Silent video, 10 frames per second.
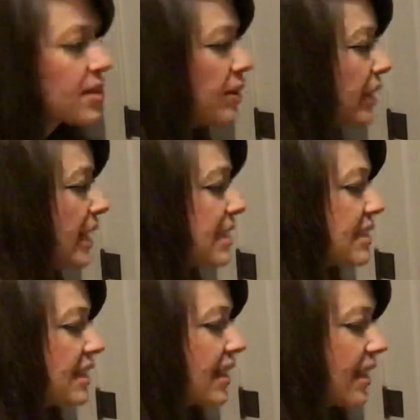So I like
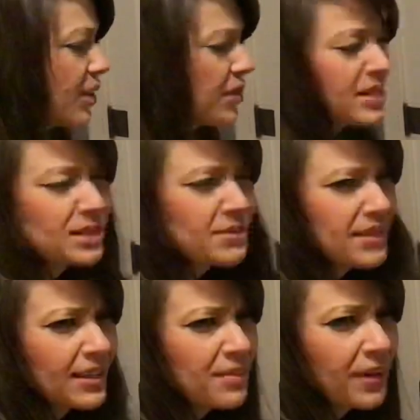seeing that. I know it seems
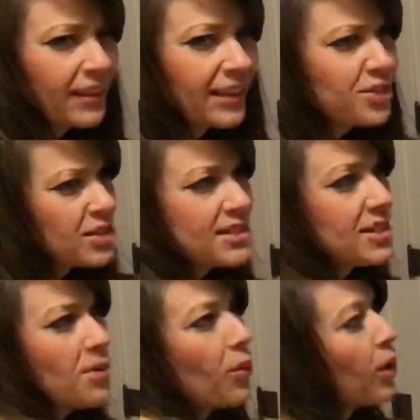silly, but I like just
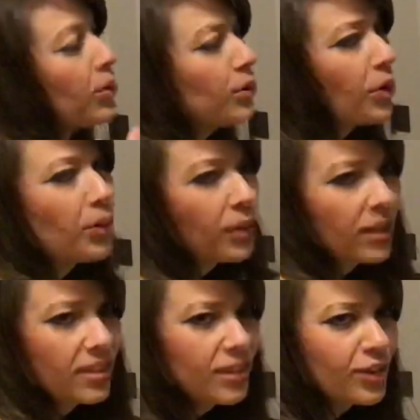seeing where you go
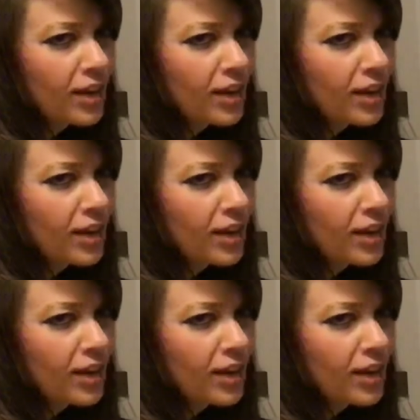with your